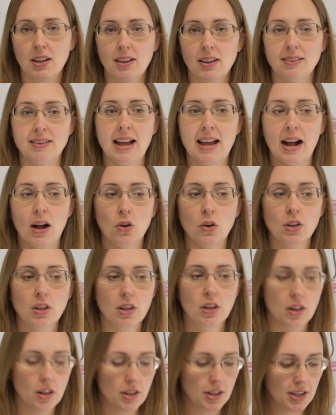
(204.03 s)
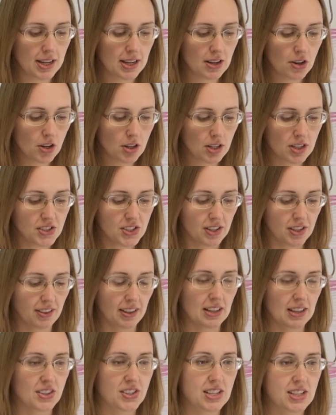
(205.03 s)
Now, here is the
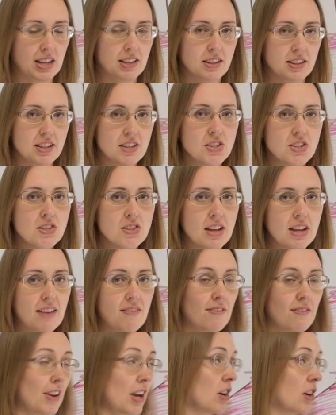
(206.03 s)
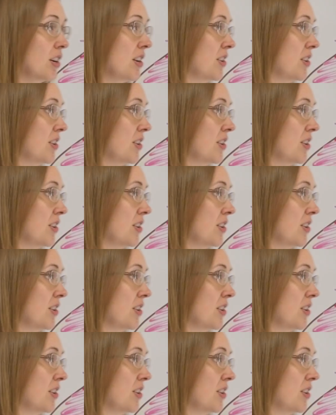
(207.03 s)
thing, is that this is a very